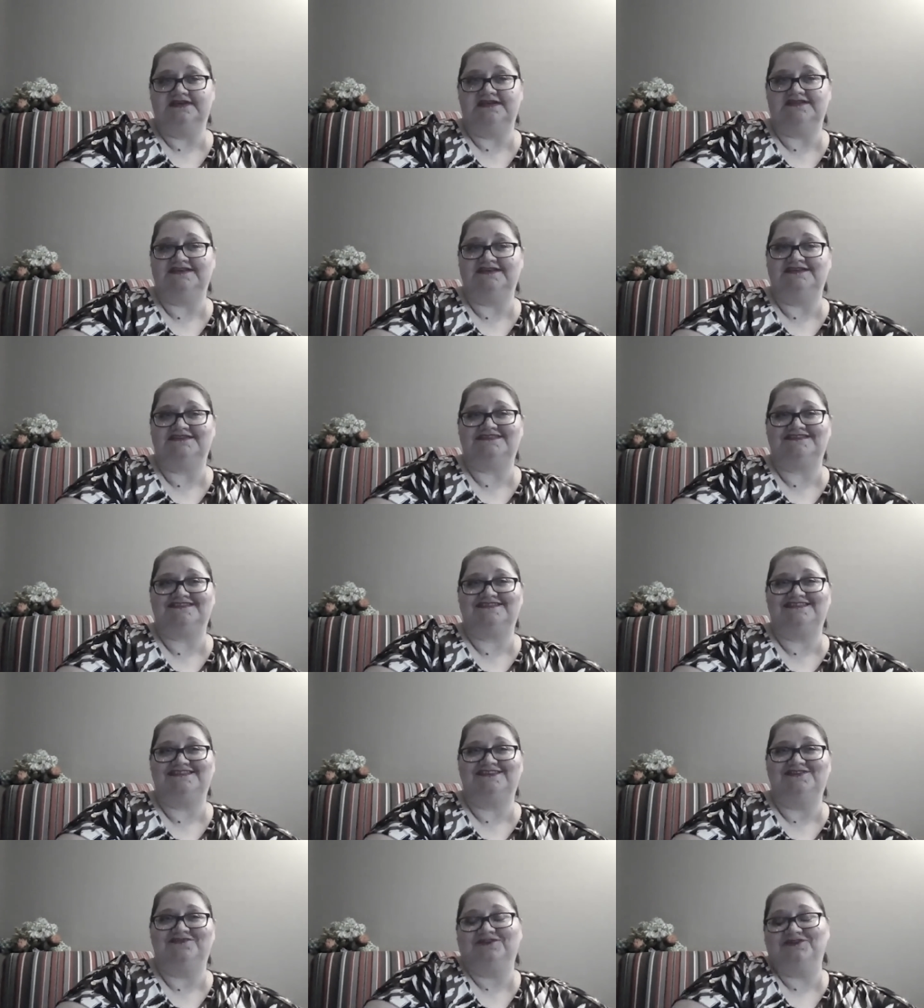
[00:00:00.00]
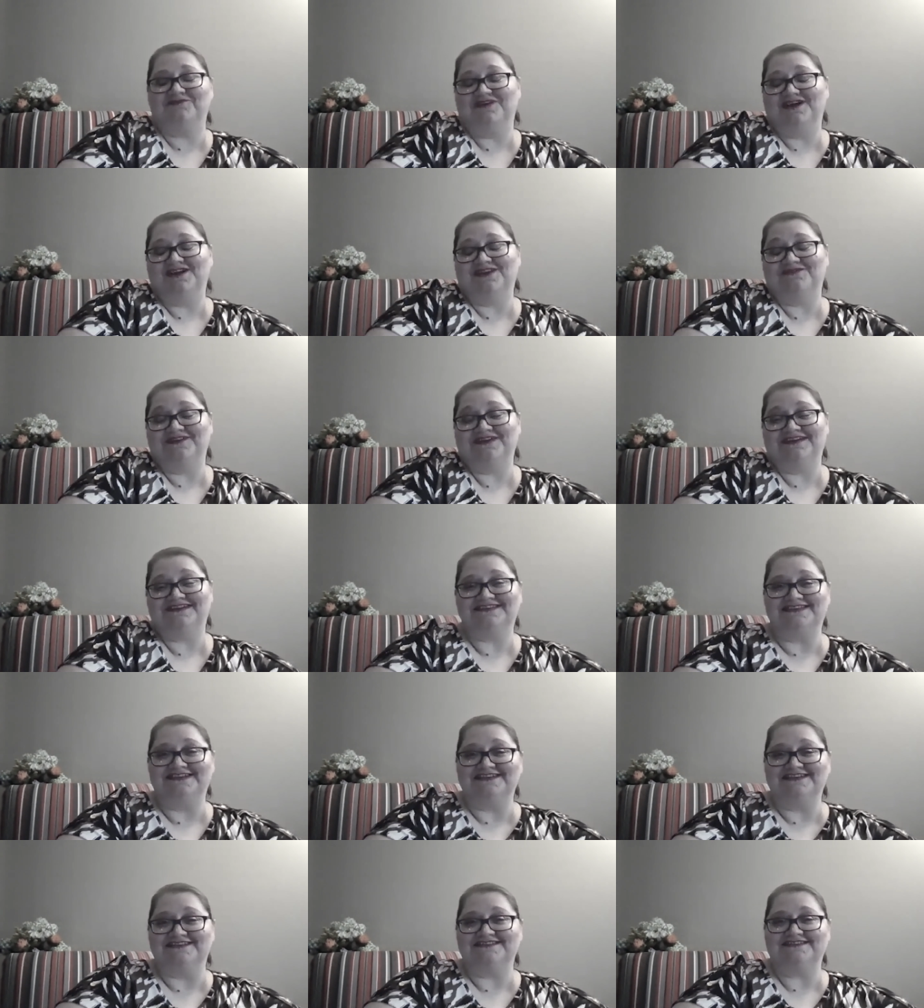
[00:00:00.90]
It's the only way to
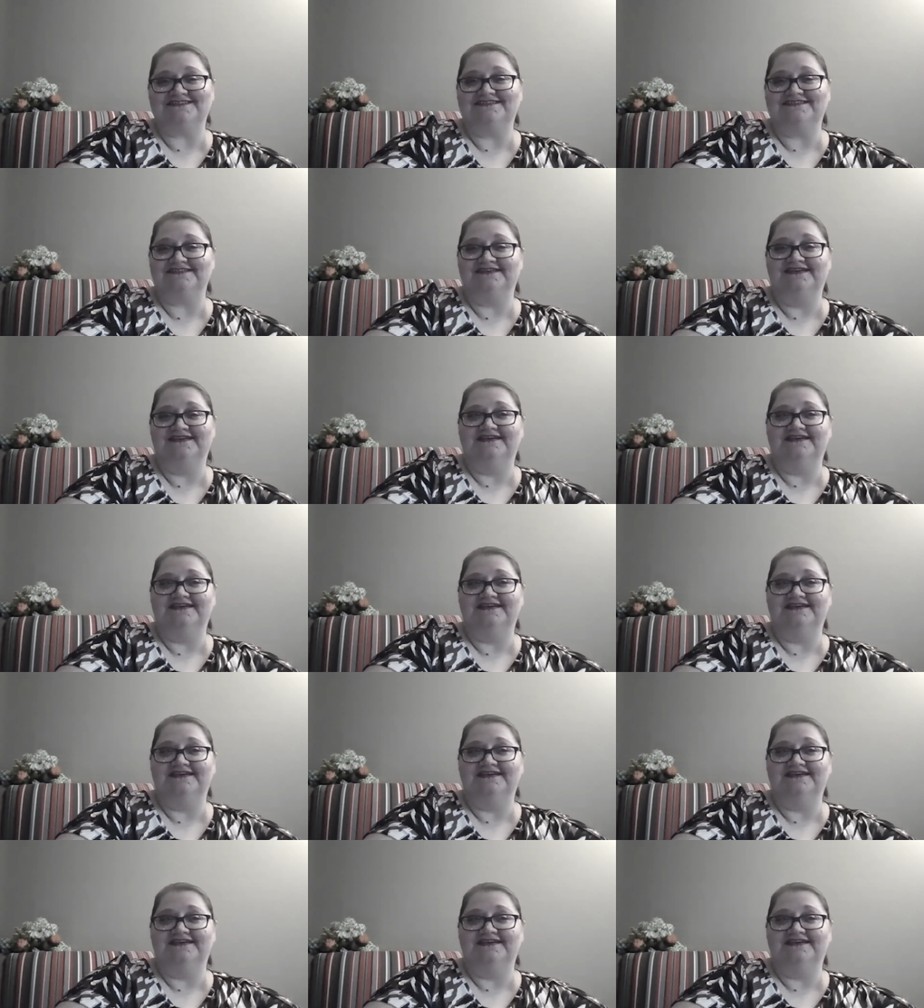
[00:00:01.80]
exist.